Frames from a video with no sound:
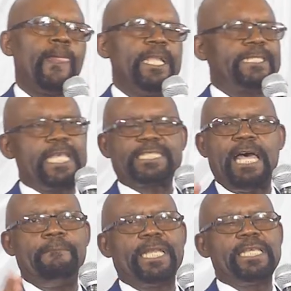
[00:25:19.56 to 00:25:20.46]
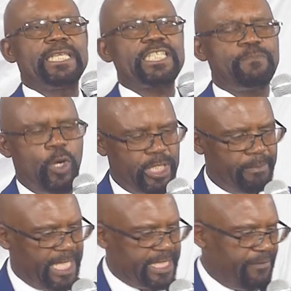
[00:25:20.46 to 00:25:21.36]
Is there somebody this morning,
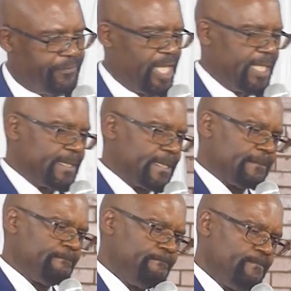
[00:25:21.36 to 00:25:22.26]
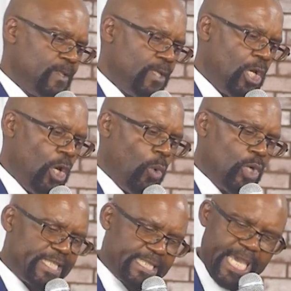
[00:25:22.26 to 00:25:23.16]
my dear friends,
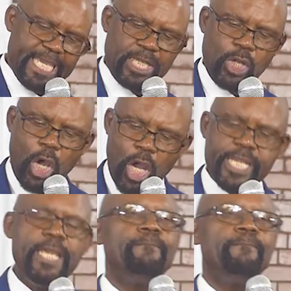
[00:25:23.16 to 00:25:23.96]
who is saying, Lord,